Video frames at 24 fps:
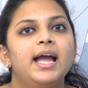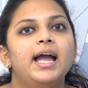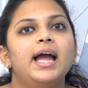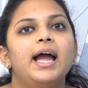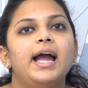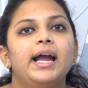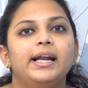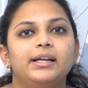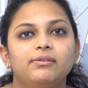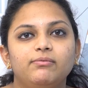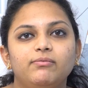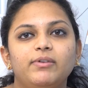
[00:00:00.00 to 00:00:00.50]

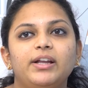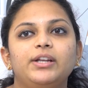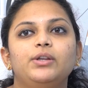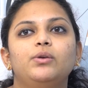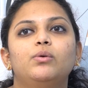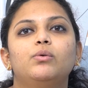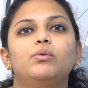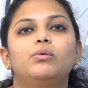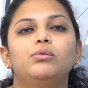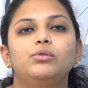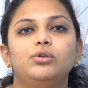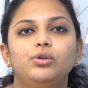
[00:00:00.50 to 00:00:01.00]
And when
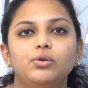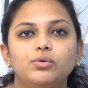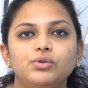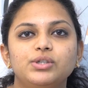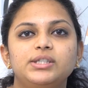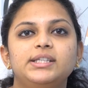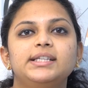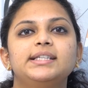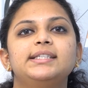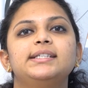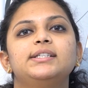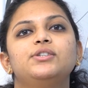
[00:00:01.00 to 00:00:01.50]
you
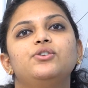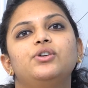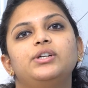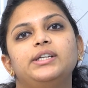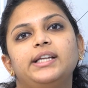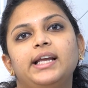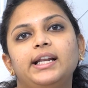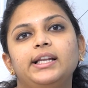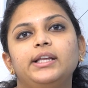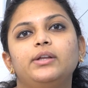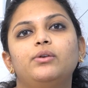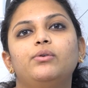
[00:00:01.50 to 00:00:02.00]
use this in your
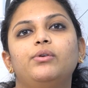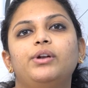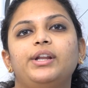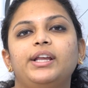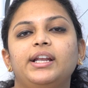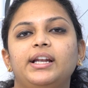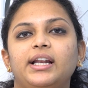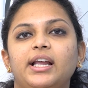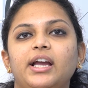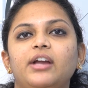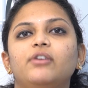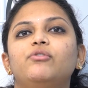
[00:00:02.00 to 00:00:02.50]
daily
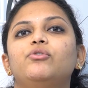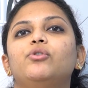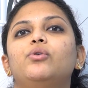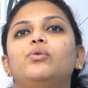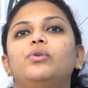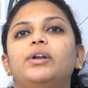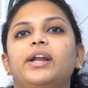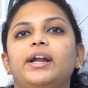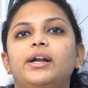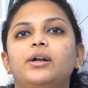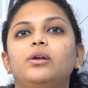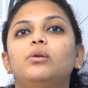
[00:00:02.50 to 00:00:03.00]
routine life,
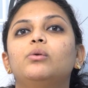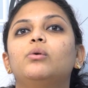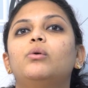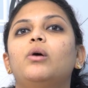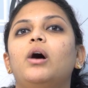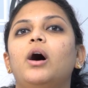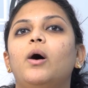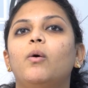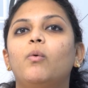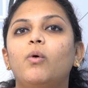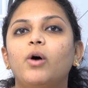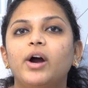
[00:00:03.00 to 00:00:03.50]
you tend to
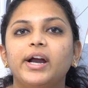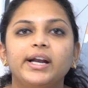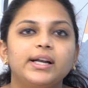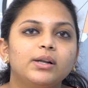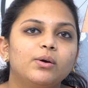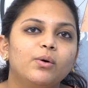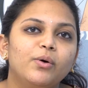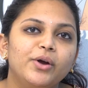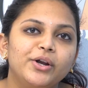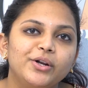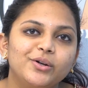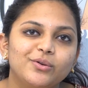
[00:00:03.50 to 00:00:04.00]

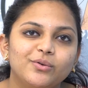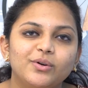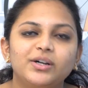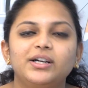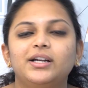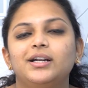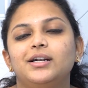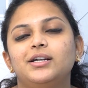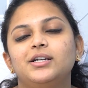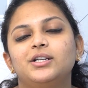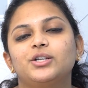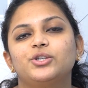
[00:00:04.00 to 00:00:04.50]
avoid going to a
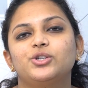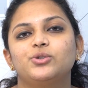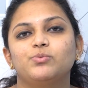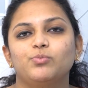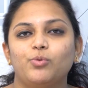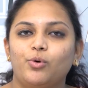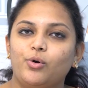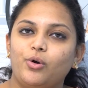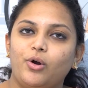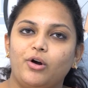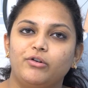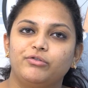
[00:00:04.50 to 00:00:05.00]
dentist
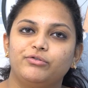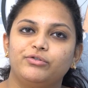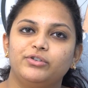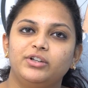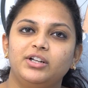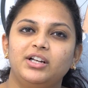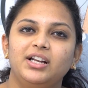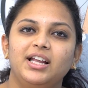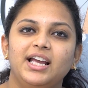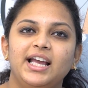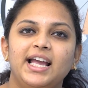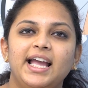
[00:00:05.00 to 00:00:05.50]
more
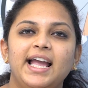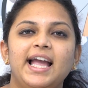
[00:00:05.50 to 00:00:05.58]
often,